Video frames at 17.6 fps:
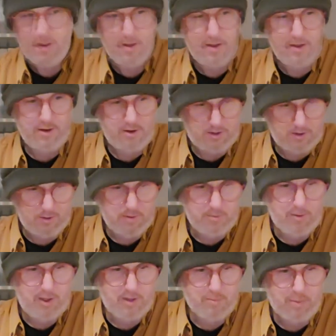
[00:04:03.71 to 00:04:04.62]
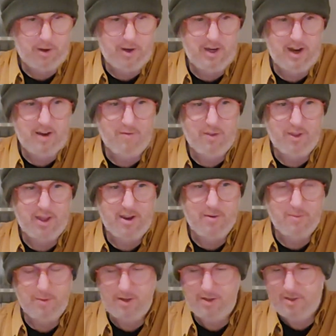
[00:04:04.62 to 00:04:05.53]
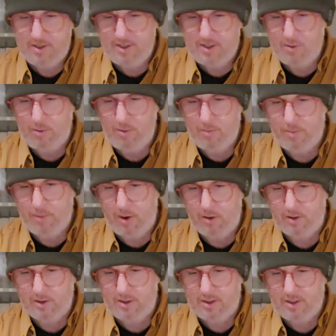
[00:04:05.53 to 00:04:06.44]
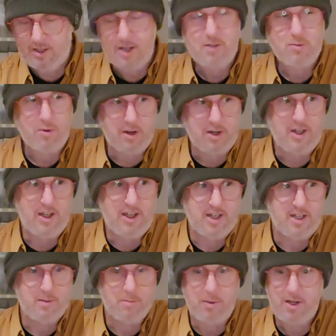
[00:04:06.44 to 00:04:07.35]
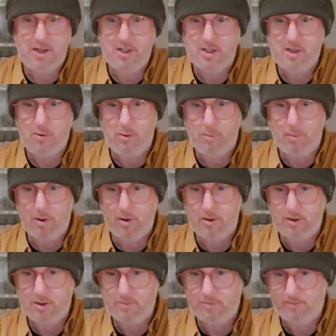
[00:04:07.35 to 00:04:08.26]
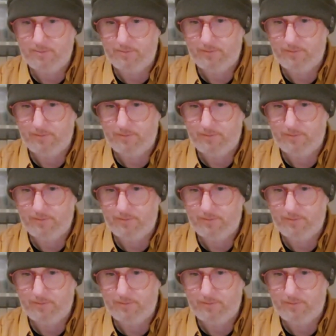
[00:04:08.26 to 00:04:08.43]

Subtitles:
And I don't mean pulling everything out of my sewing box. That's what I need, is a bigger sewing box.